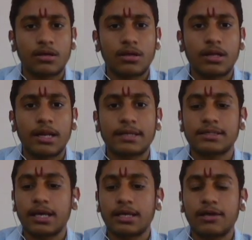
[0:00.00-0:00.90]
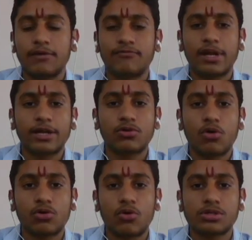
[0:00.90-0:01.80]
Let's say if the knight
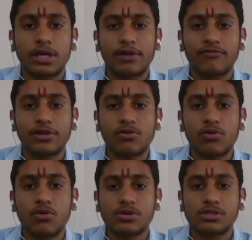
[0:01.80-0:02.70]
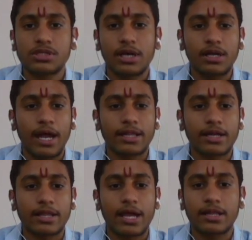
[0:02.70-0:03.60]
don't goes here, if it goes here, and then
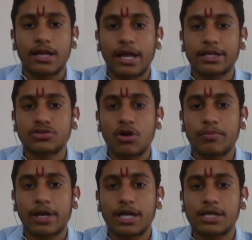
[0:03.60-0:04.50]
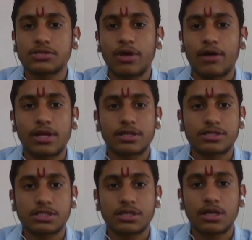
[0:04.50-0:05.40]
the knight is gone, because we have this
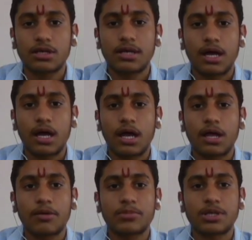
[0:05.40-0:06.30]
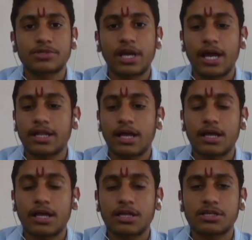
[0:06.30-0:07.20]
bishop check and
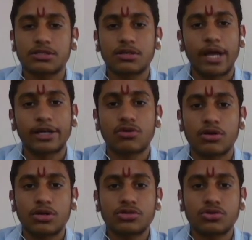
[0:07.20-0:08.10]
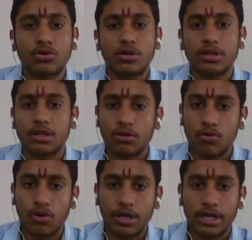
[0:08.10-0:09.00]
the knight is gone. So
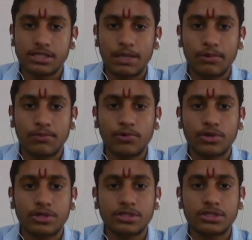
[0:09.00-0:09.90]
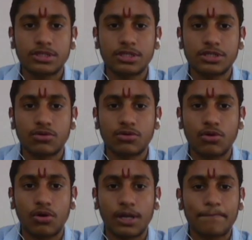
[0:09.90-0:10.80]
only reasonable move is this only,
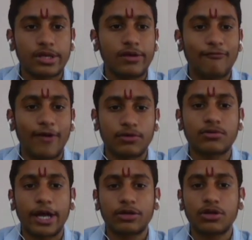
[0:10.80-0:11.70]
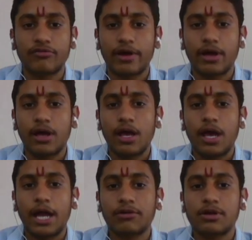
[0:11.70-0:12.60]
e5, knight to e5,
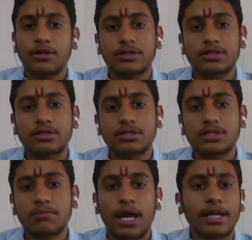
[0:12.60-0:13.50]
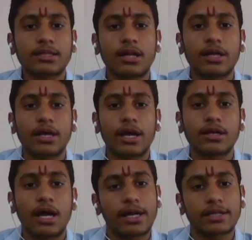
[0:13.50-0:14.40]
and we'll simple attack the knight again,
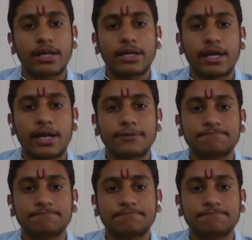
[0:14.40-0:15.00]
attack the knight again.